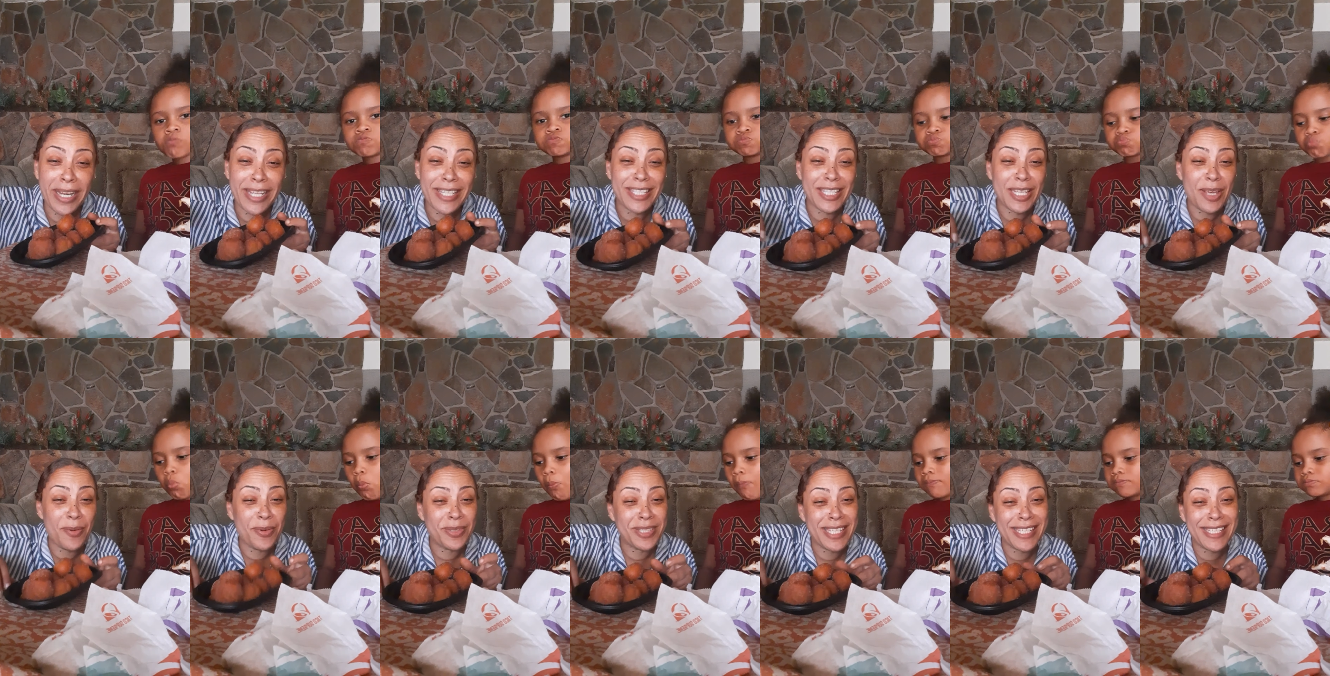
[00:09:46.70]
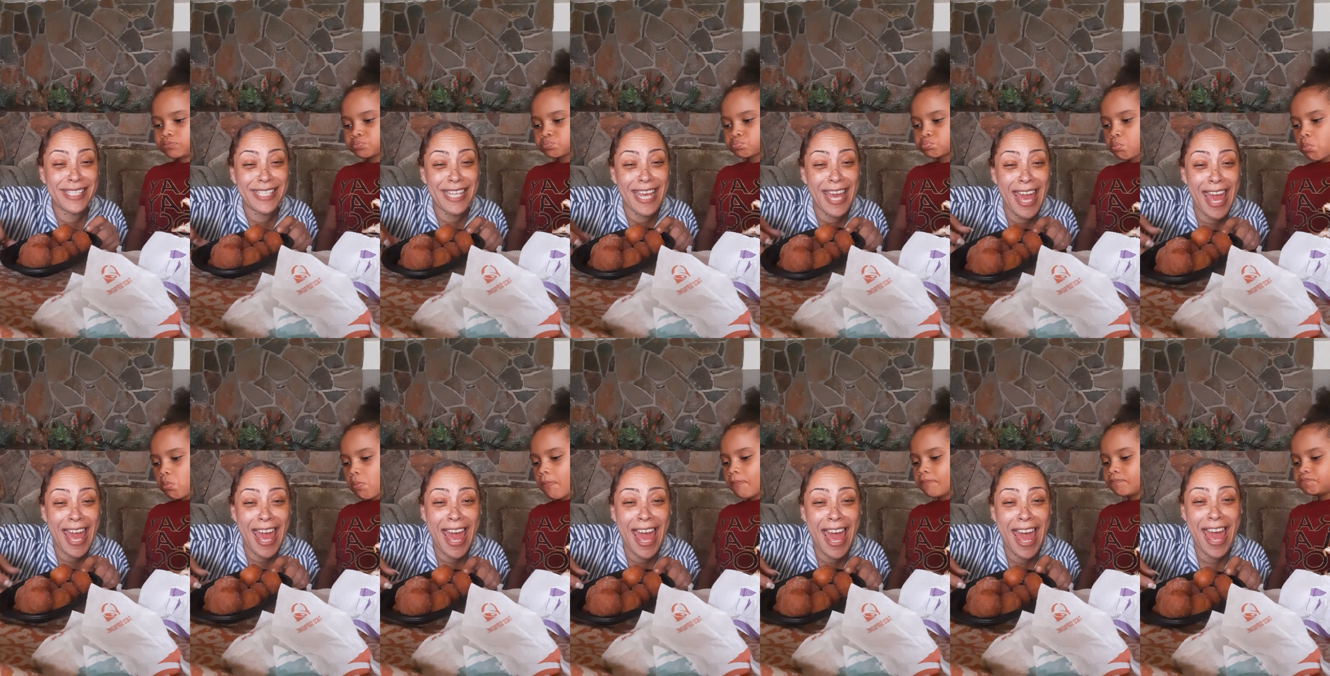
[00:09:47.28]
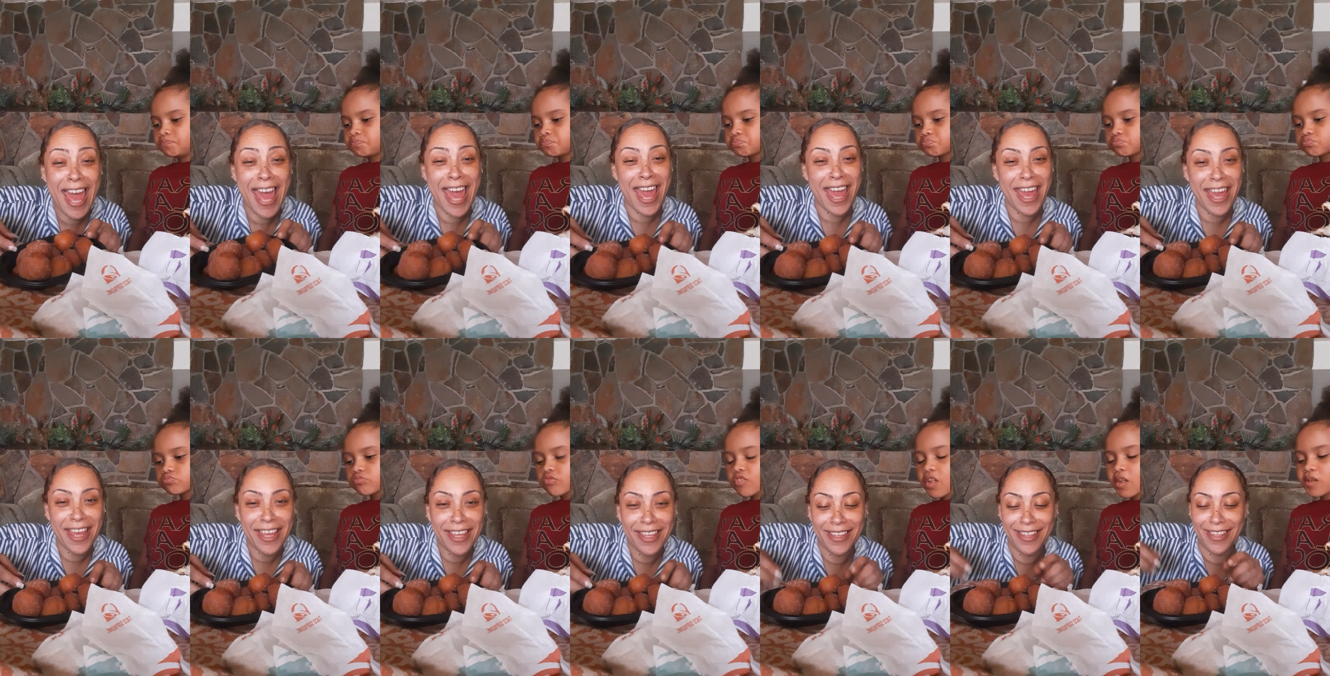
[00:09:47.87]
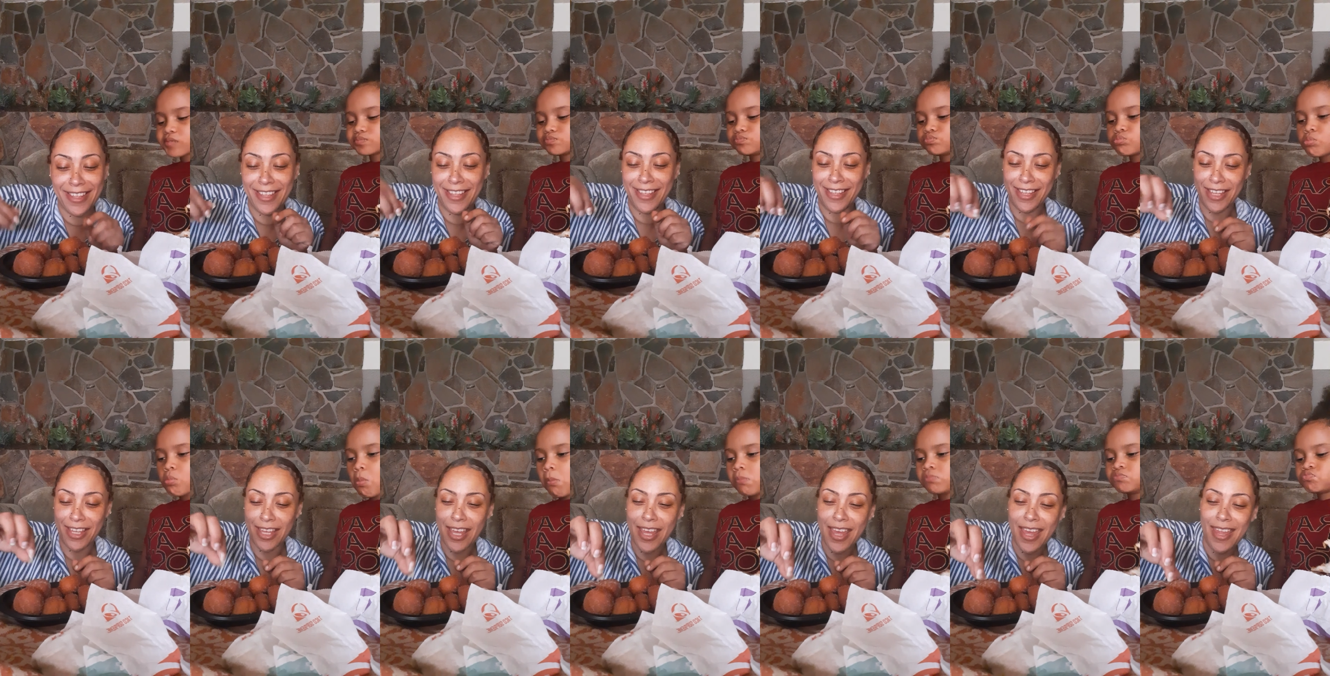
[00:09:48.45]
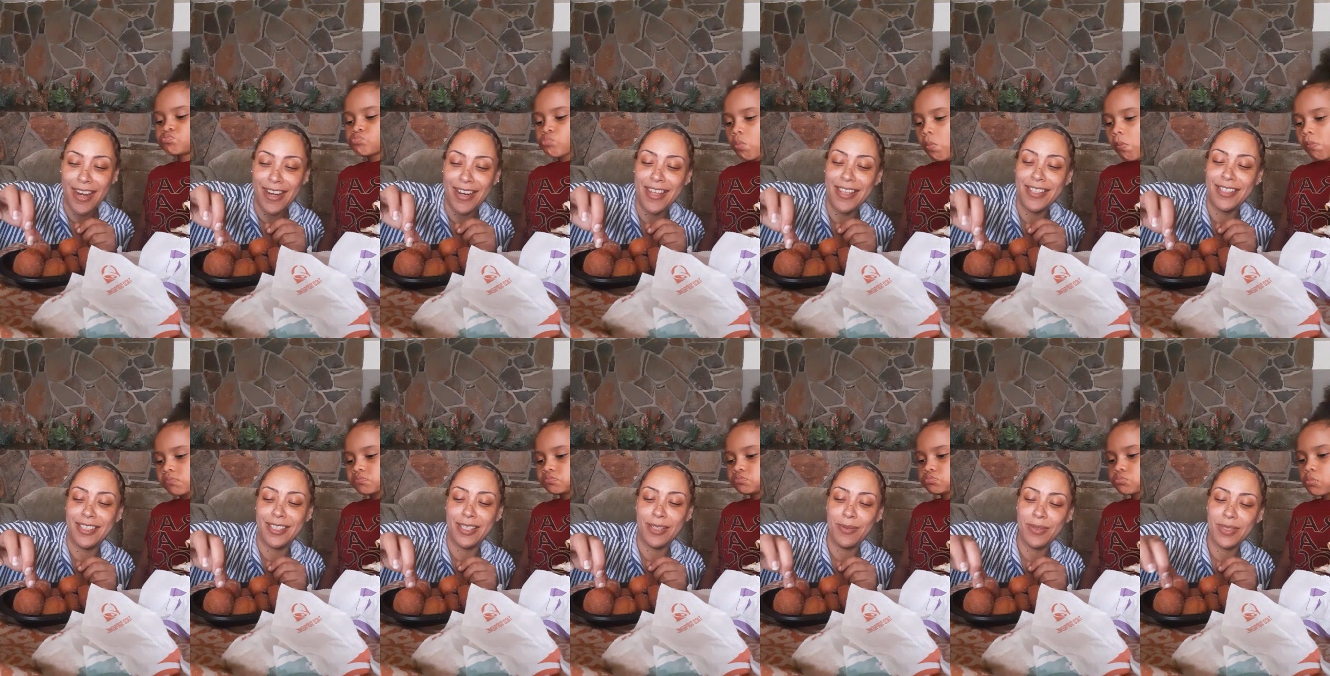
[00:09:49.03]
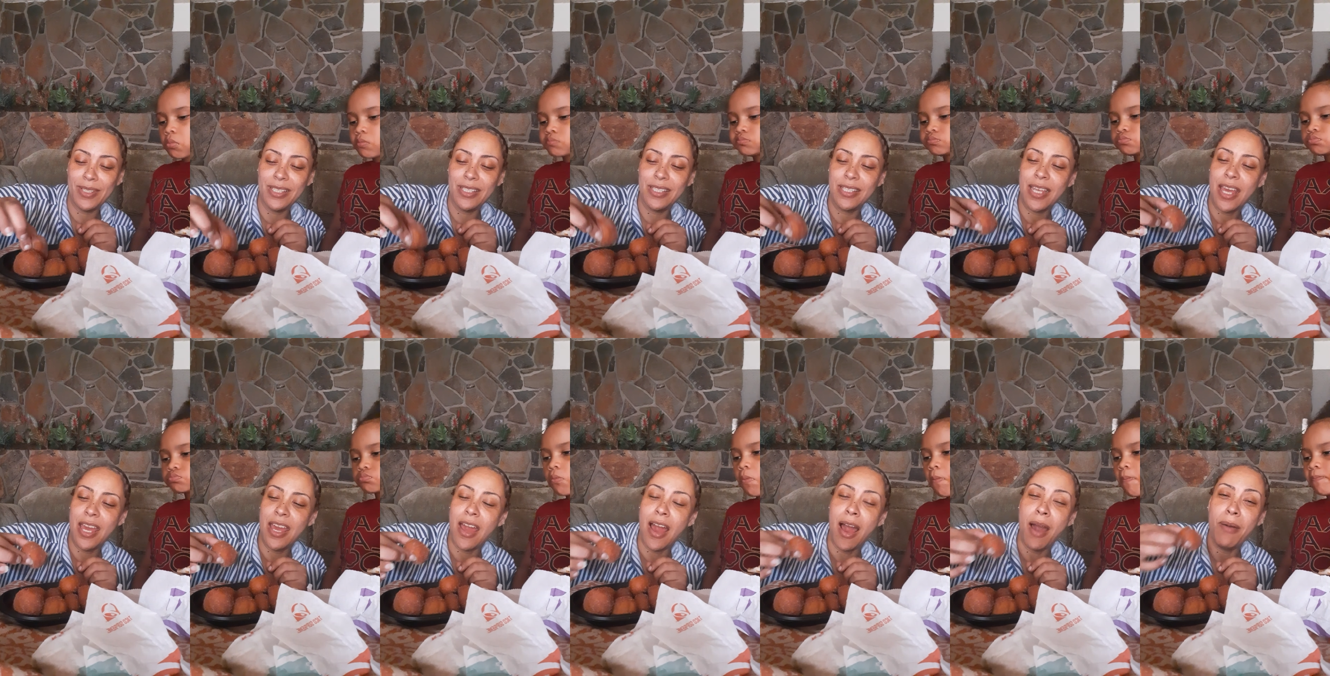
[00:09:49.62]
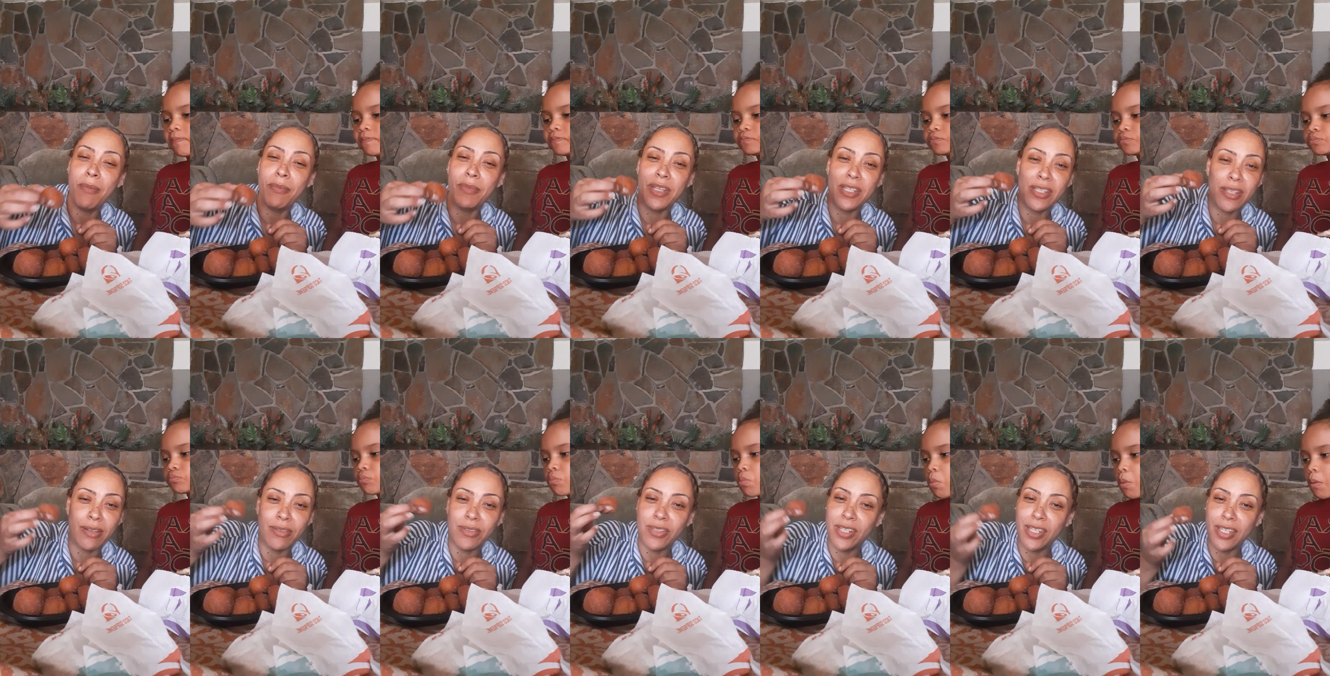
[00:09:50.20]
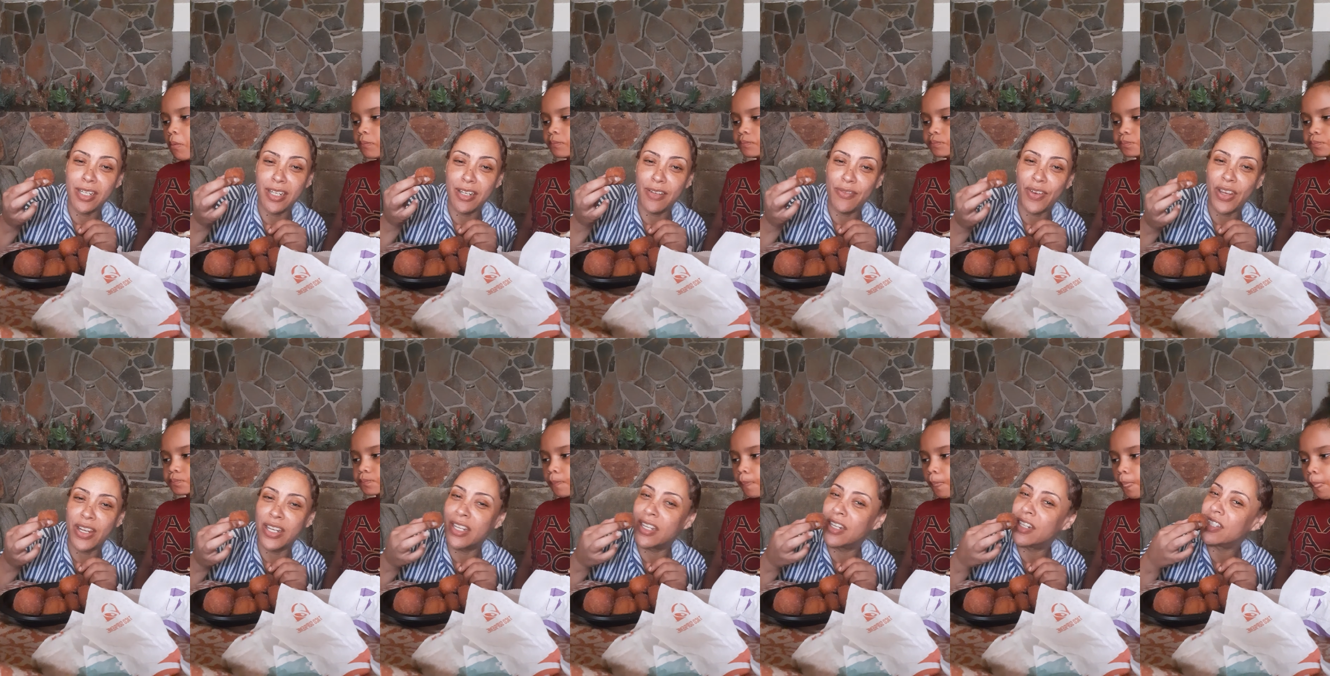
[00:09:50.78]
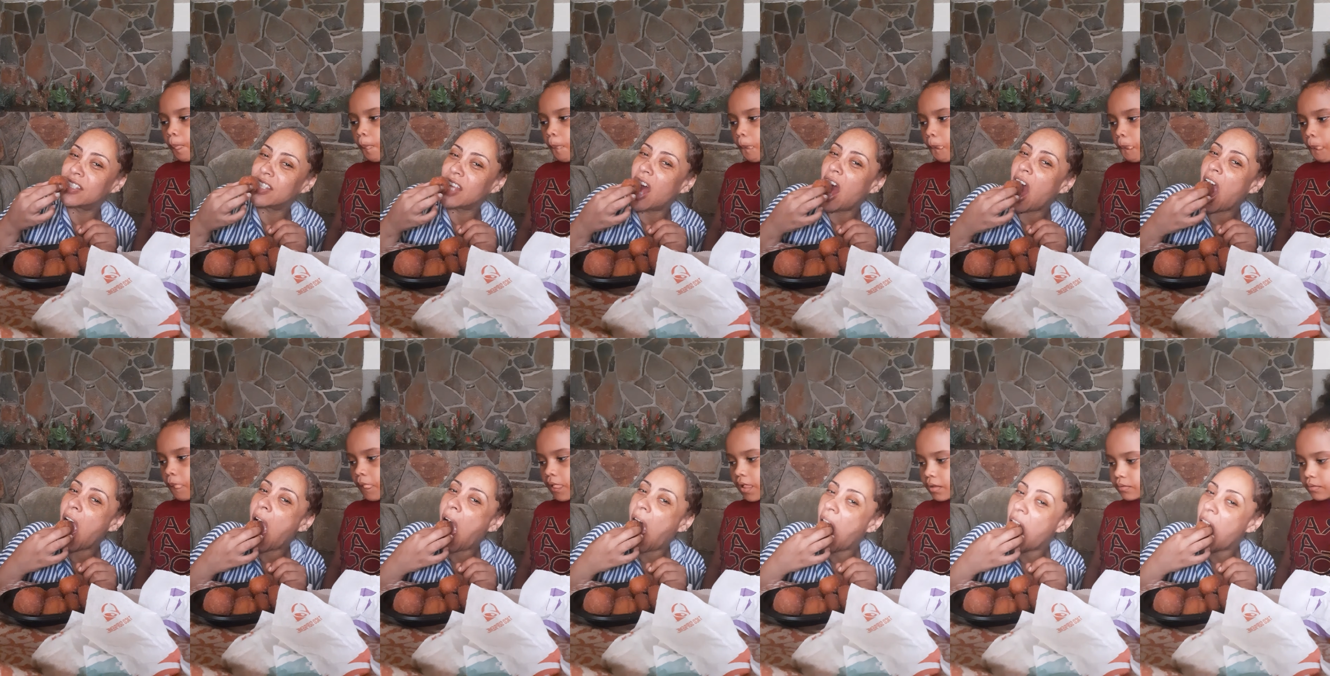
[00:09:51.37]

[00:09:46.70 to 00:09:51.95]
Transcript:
Speaker 1: and see what's inside. Let's see what's inside. I'm gonna be so cheated if ain't nothing inside.